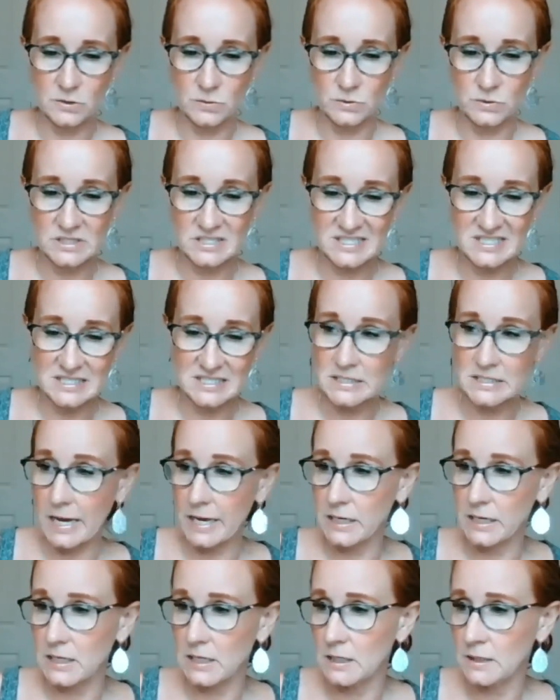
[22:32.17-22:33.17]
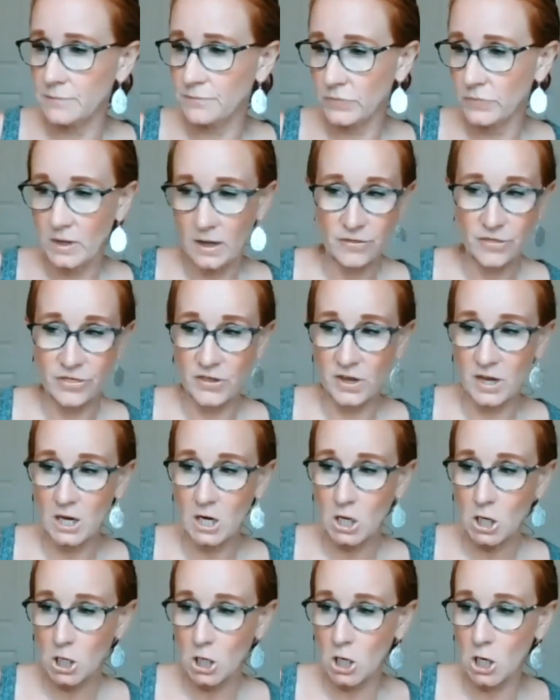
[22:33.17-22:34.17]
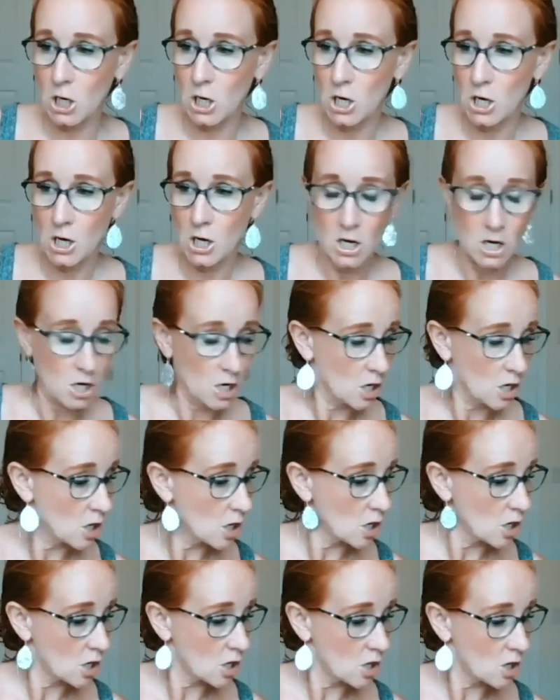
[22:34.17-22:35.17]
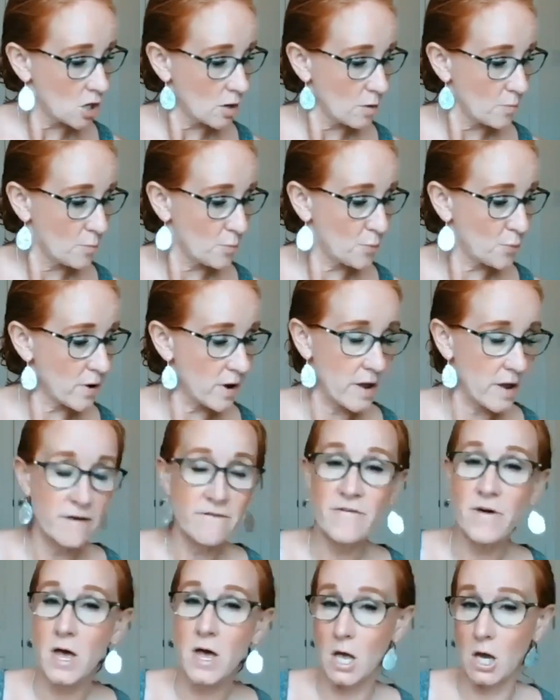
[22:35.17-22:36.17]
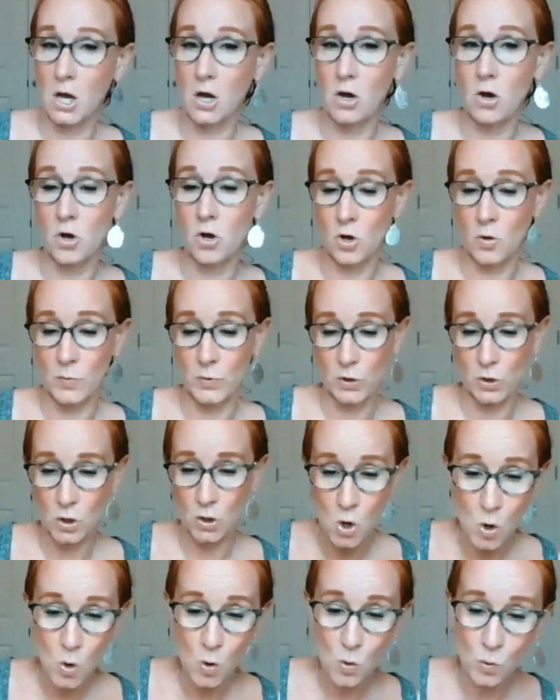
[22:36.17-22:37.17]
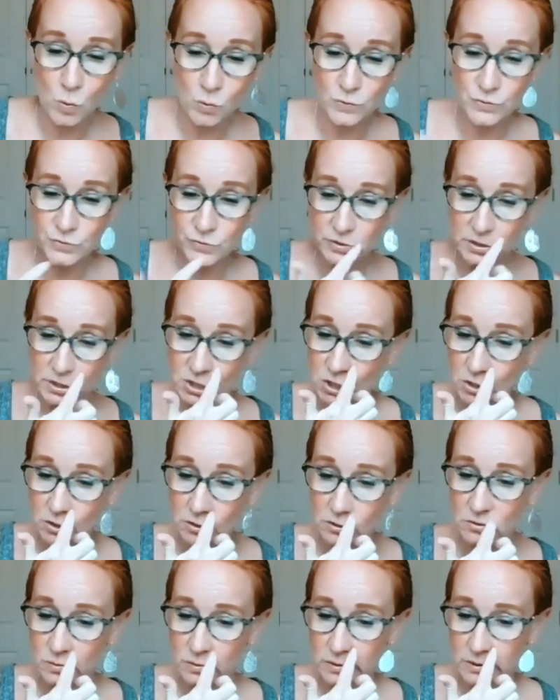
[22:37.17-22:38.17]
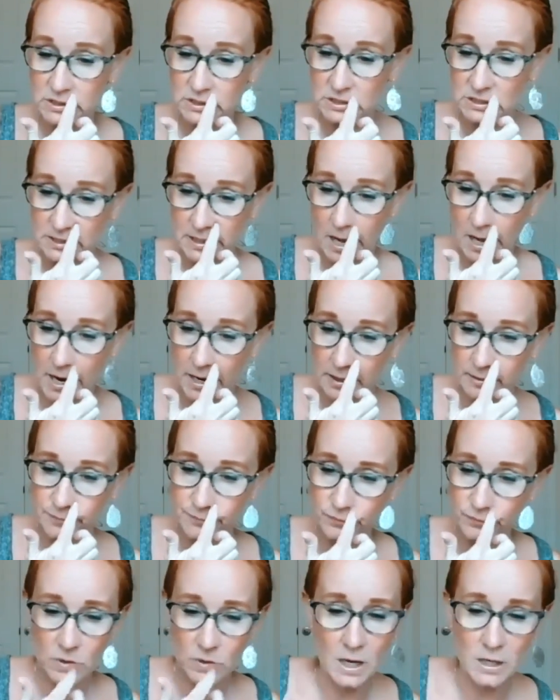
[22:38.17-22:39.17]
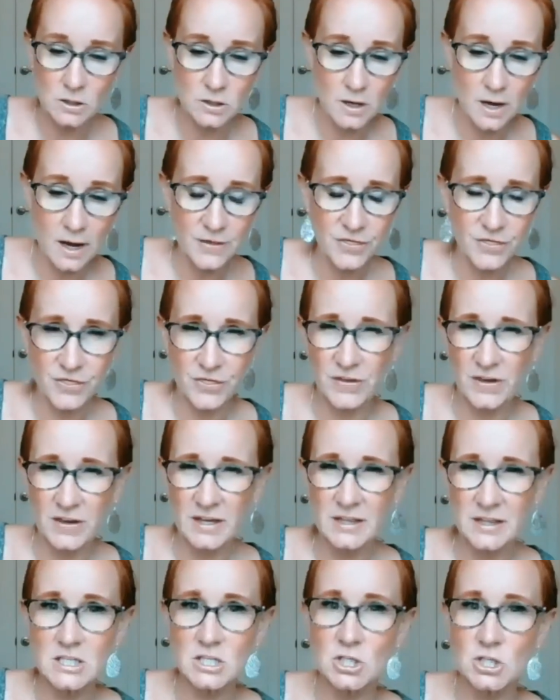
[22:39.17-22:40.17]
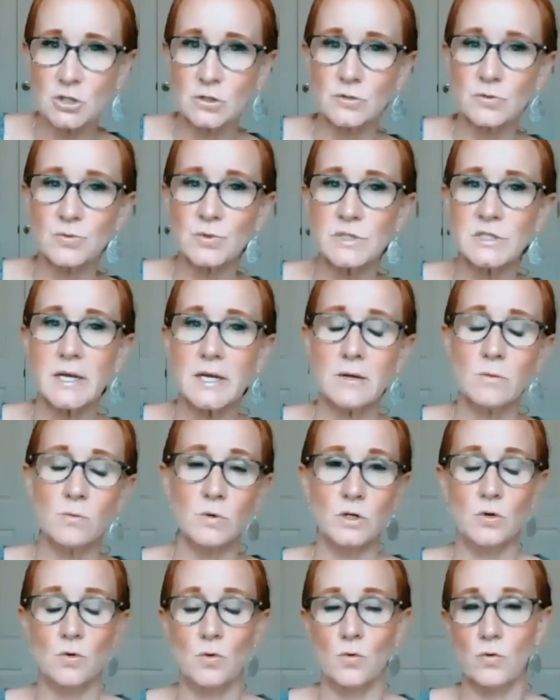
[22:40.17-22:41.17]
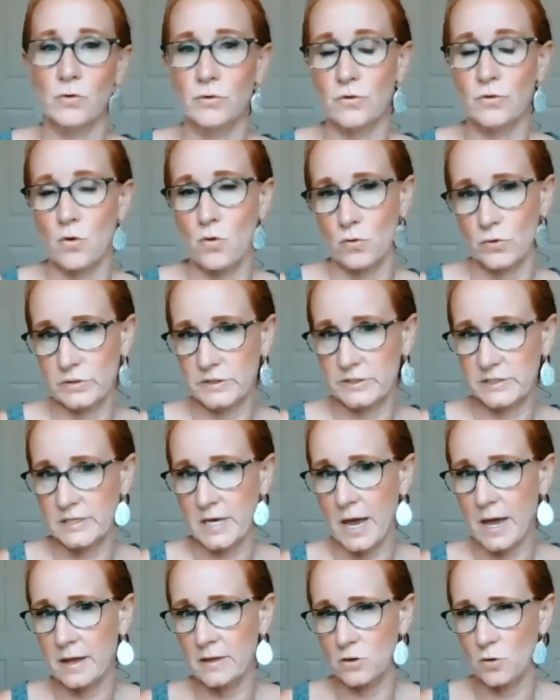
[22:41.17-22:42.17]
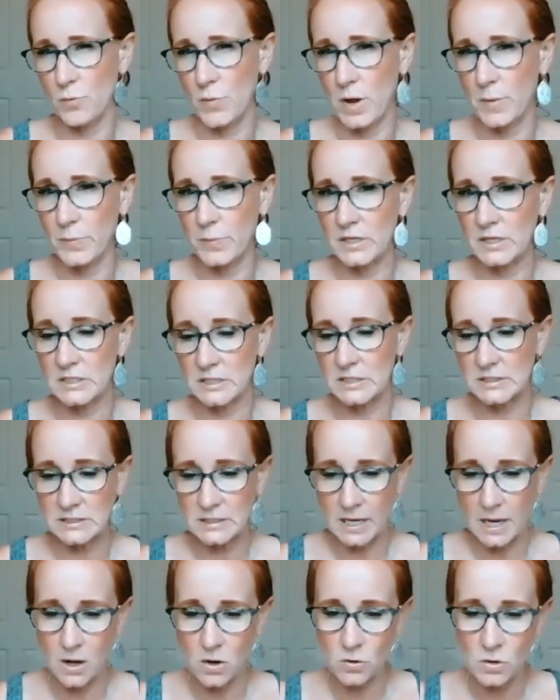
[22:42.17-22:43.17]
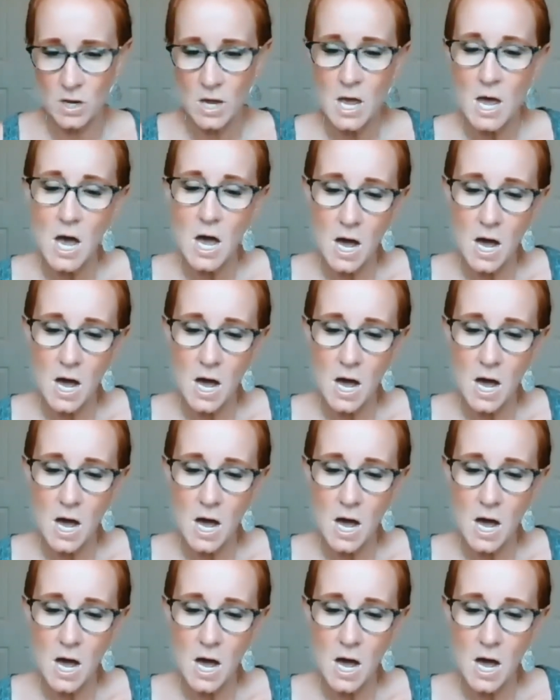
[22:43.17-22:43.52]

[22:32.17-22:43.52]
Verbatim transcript: So steady, thinker, brave, and calmer. Order the children's line. And I think the children's line, when you order the whole set, there might be a discount.